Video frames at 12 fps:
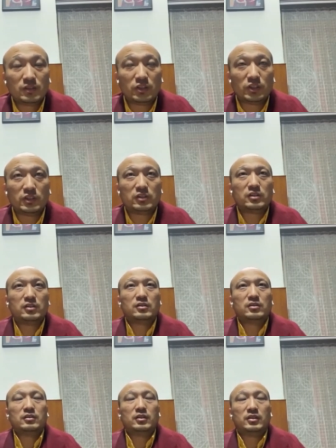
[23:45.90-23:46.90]
teach
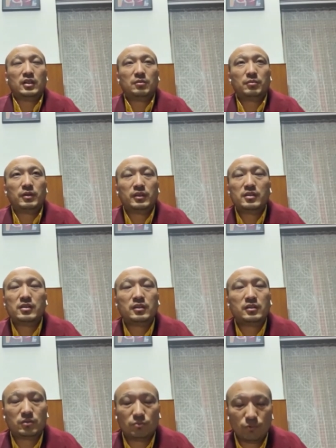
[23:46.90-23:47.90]
the Dharma, then
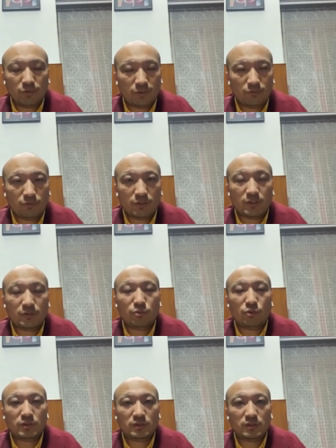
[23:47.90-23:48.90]
it's very, very
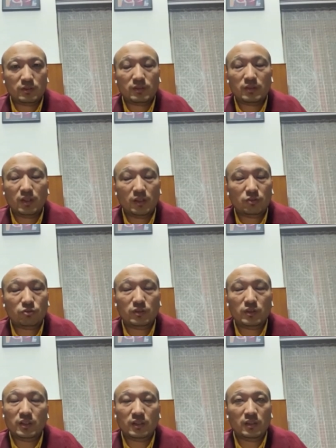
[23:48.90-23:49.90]
important uh, to
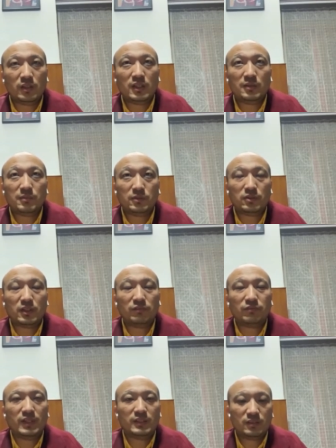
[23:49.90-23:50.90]
be able to
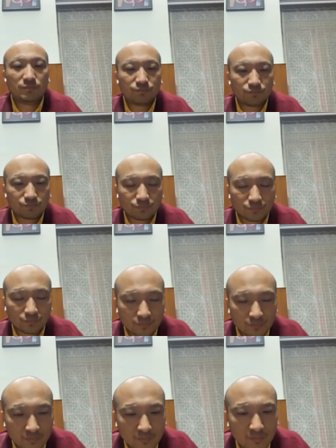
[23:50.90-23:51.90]
give that.
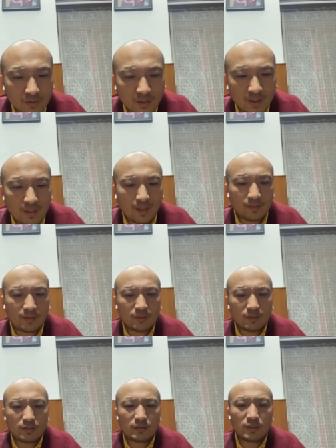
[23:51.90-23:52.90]
And
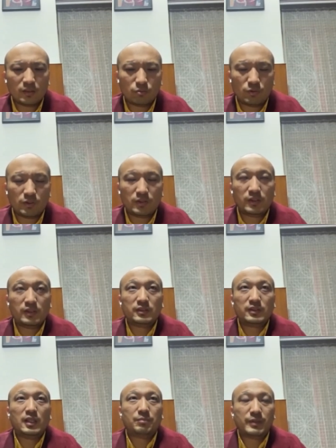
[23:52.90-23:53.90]
then the third one is
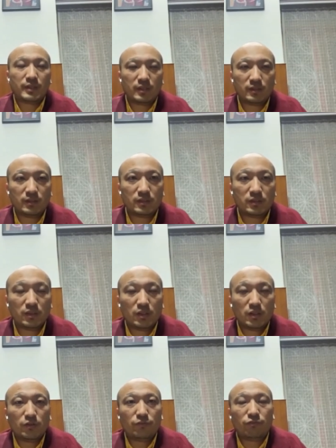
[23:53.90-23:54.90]
helping others
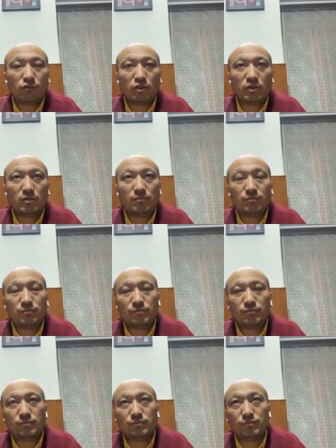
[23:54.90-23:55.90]
from
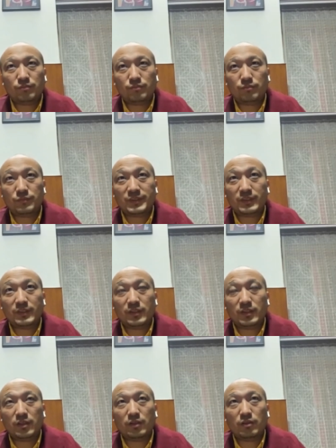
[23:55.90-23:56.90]

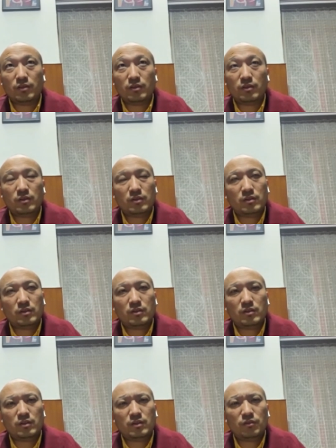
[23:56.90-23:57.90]
their
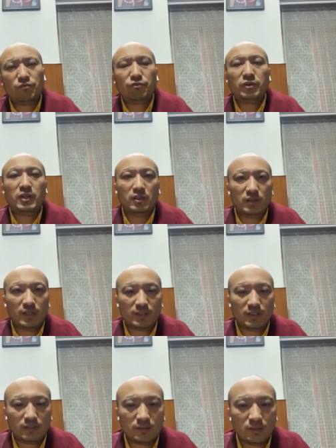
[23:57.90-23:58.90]
fear, I
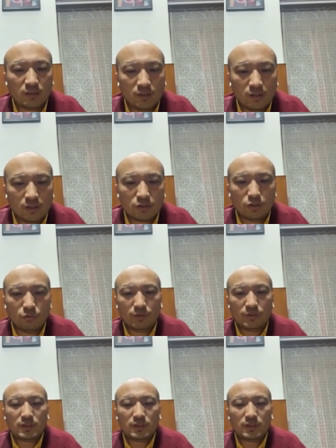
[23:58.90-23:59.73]
guess. So when